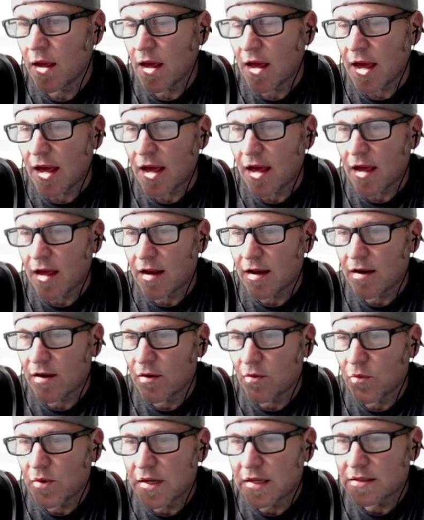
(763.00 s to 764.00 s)
And
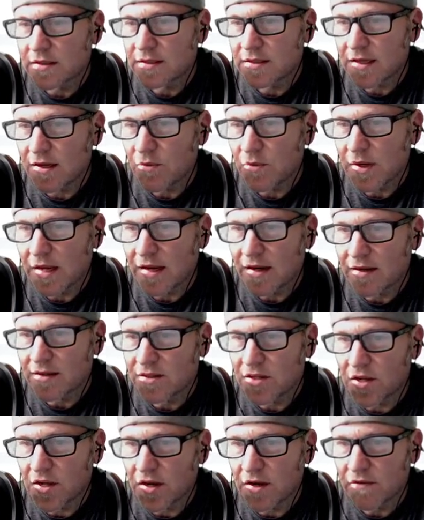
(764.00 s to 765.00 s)
we can see we get a
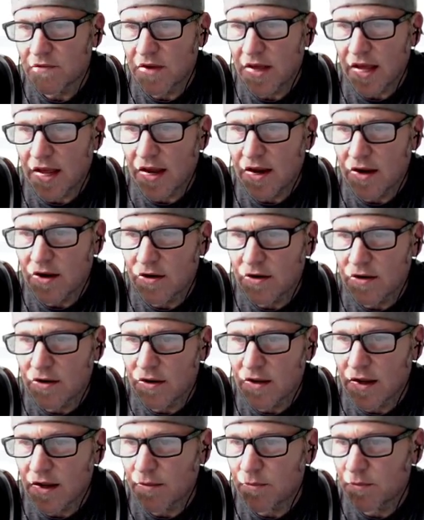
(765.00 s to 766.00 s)
ton of gain.
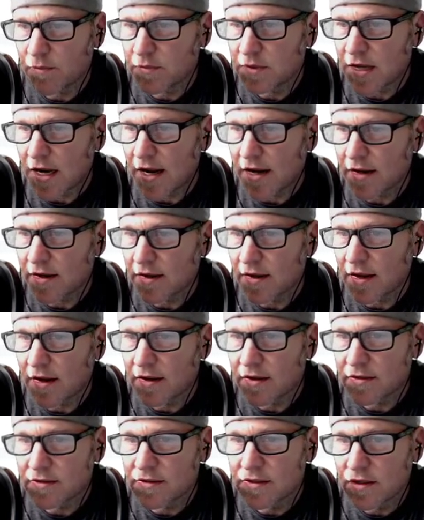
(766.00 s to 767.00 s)
That dotted line
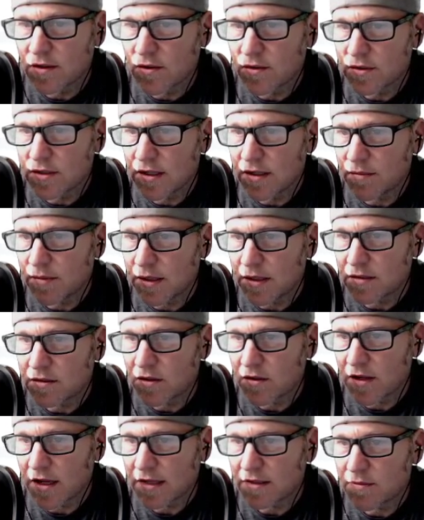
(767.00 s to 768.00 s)
is 0 dB,
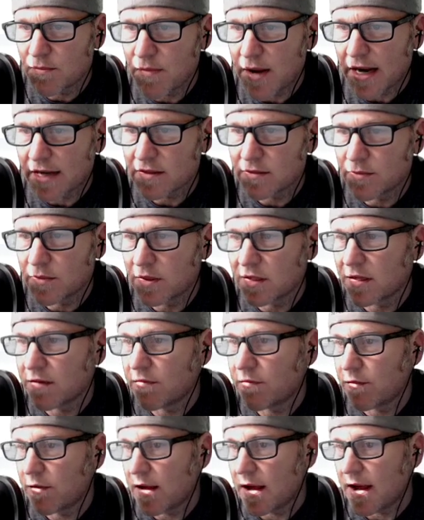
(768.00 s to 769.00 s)
so that's maximally
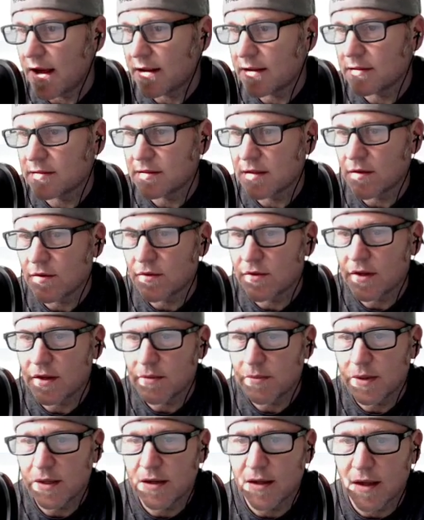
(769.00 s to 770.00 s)
flat, 0
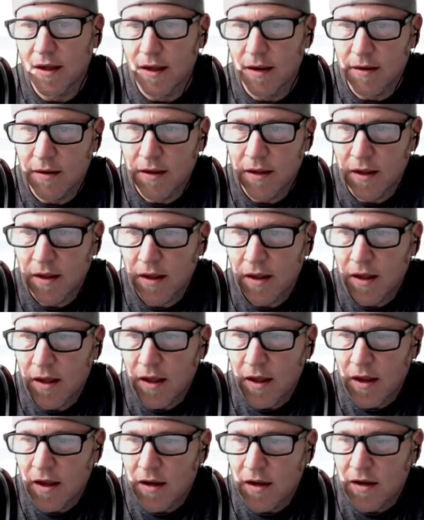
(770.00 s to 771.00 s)
dB line.
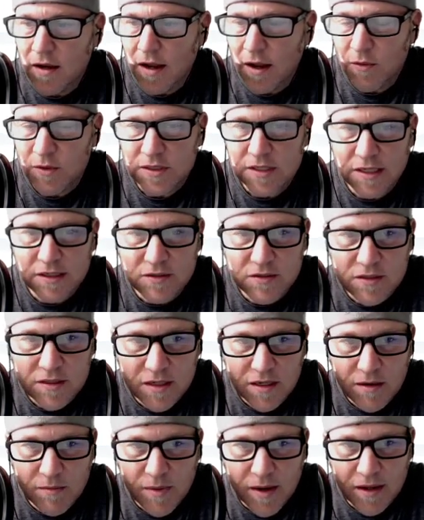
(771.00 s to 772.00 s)
Now what's
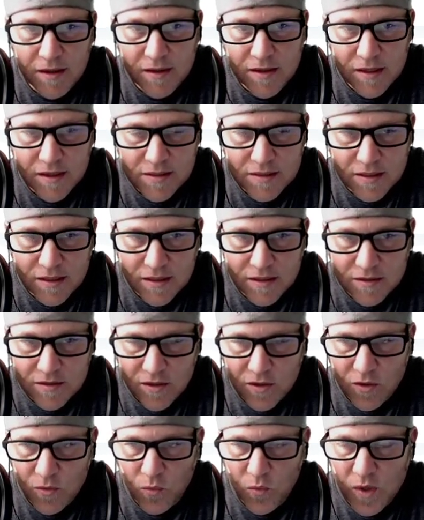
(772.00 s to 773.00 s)
interesting about this is
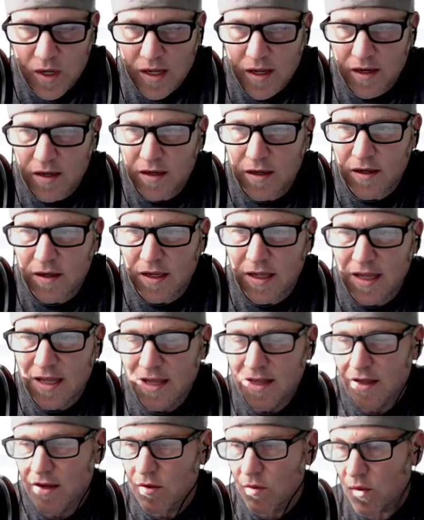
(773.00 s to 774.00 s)
we can
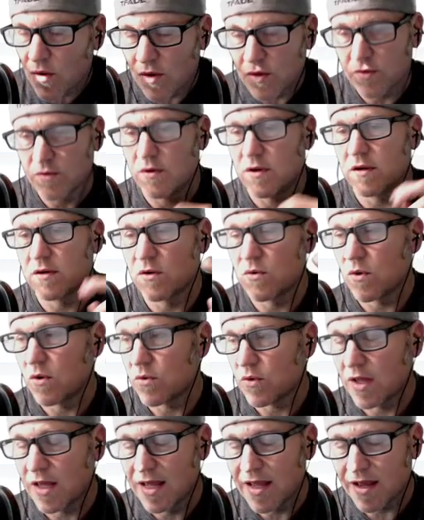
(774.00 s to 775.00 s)
quote
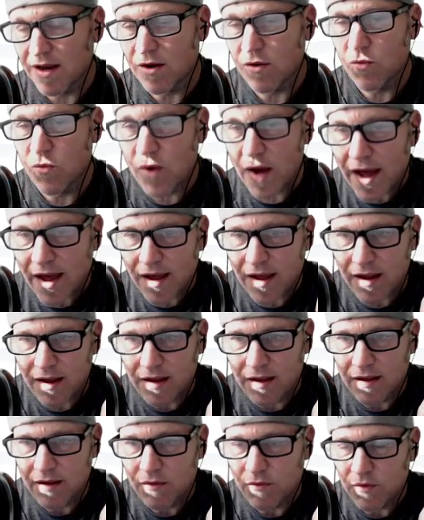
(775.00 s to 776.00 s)
unquote get
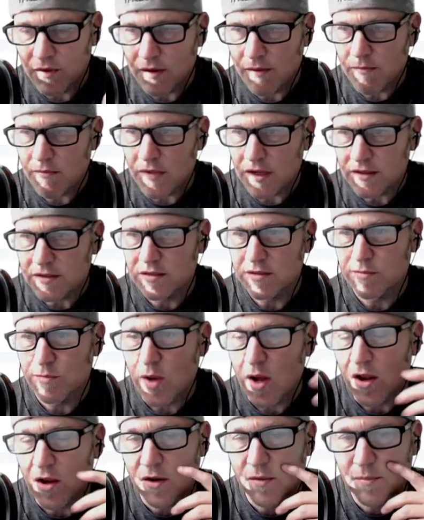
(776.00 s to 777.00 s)
away with a much
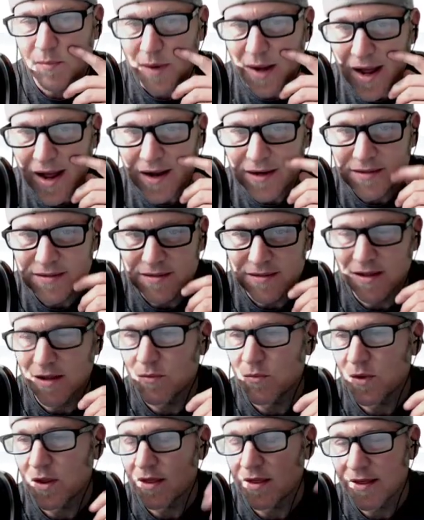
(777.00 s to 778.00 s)
smaller box
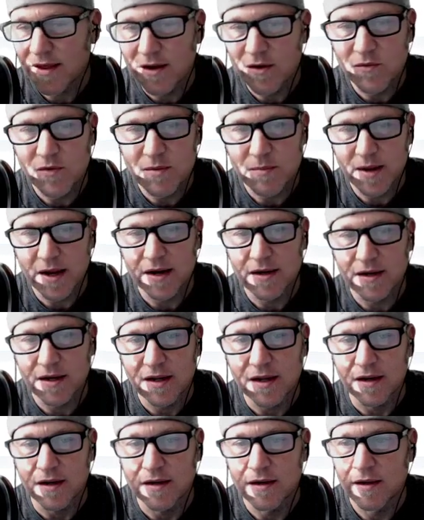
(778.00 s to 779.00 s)
than we think we might
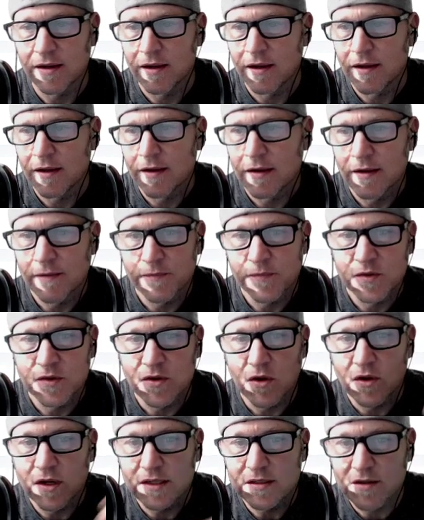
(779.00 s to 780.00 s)
need.
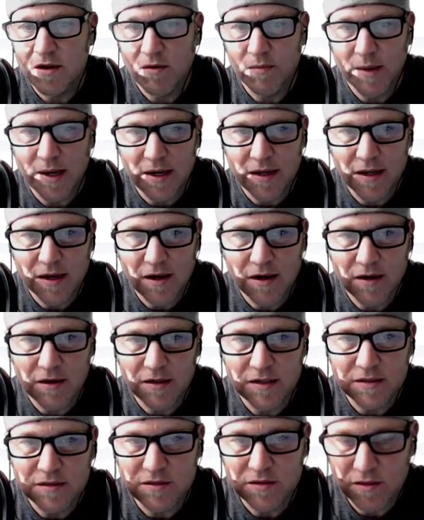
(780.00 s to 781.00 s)
So let's go back here and
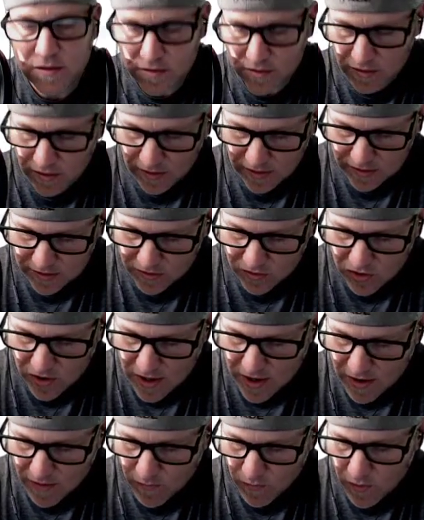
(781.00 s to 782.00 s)
let's
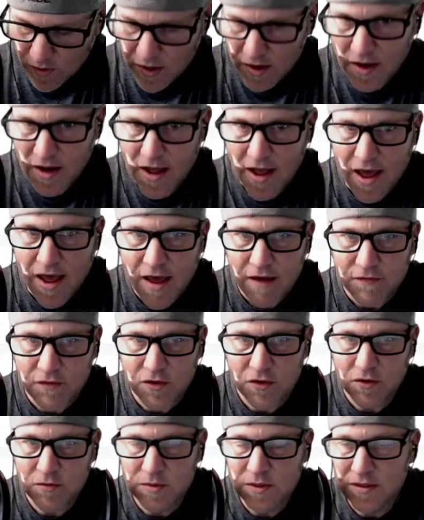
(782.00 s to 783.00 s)
try 1.5 cubes.